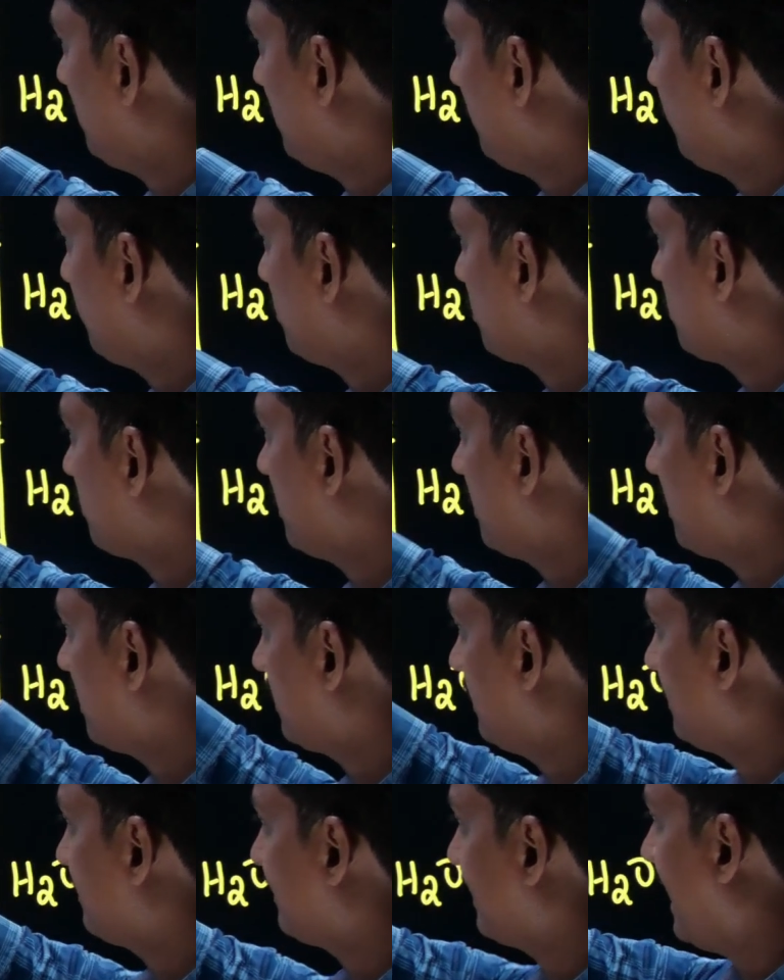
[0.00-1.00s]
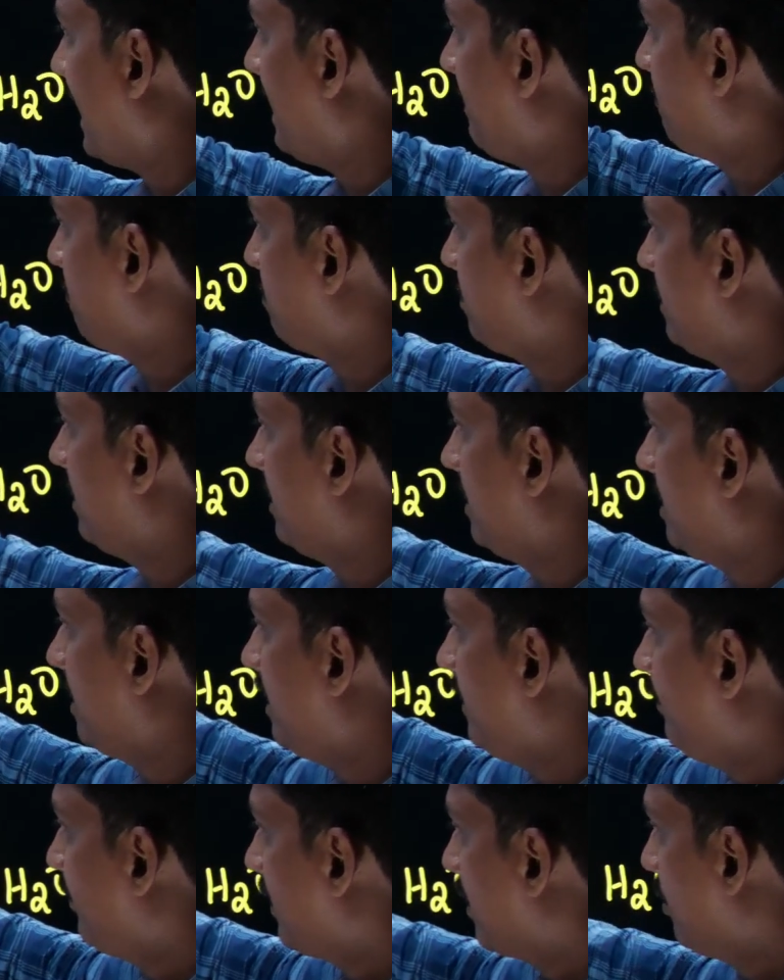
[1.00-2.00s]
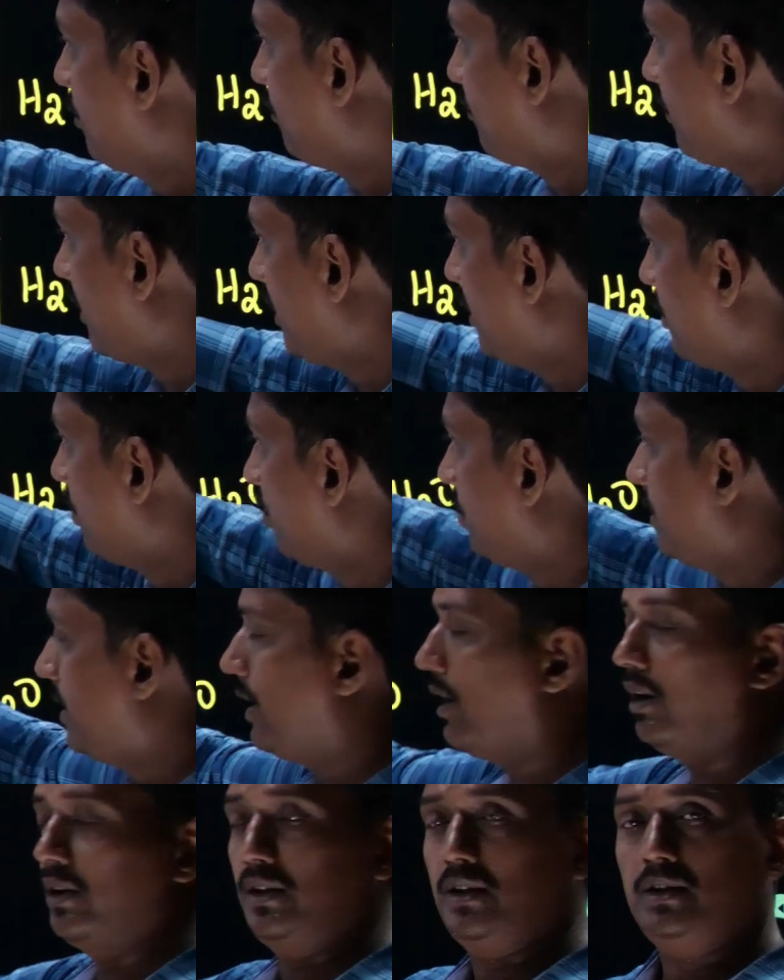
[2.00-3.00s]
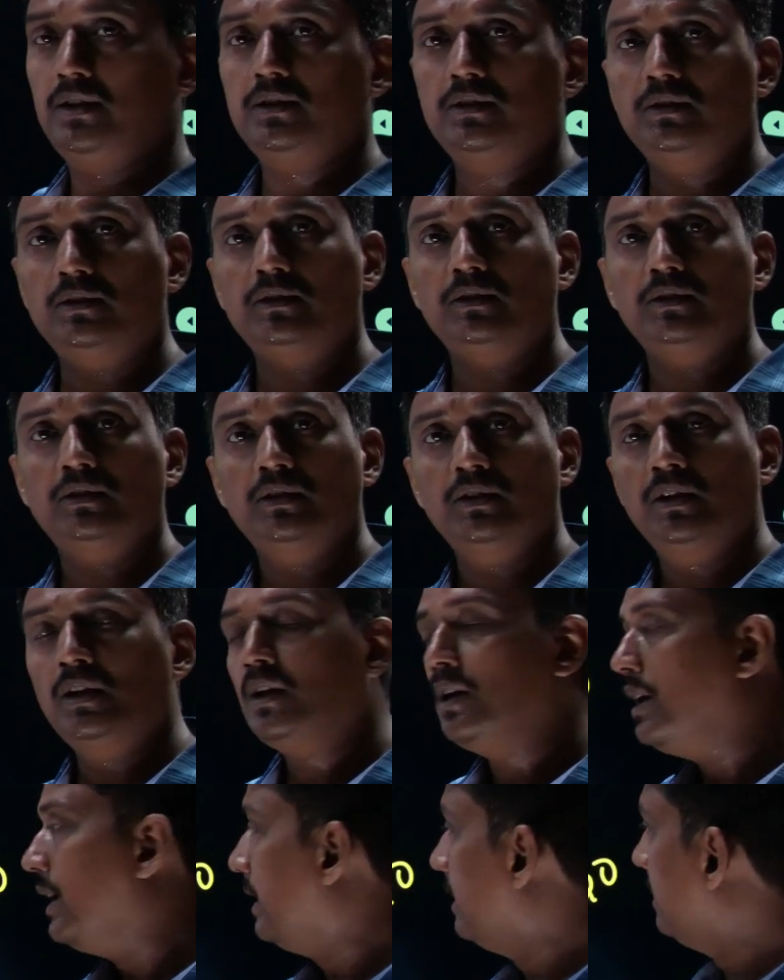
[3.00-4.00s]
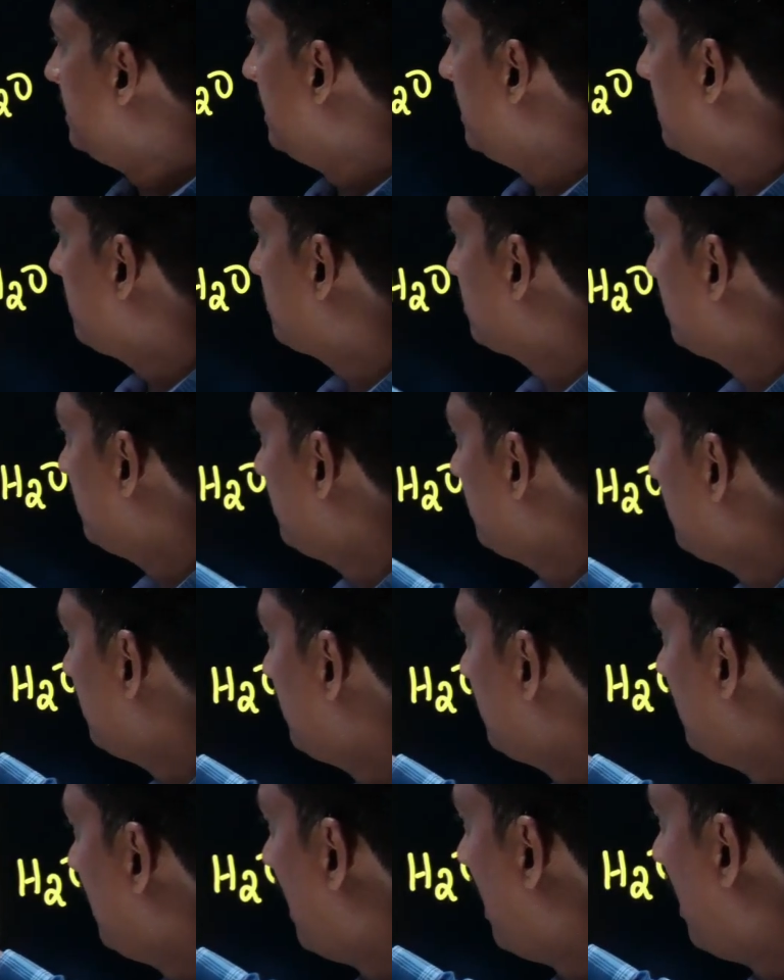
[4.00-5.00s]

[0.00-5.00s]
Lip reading: if you take the sample, you find only oil. Later,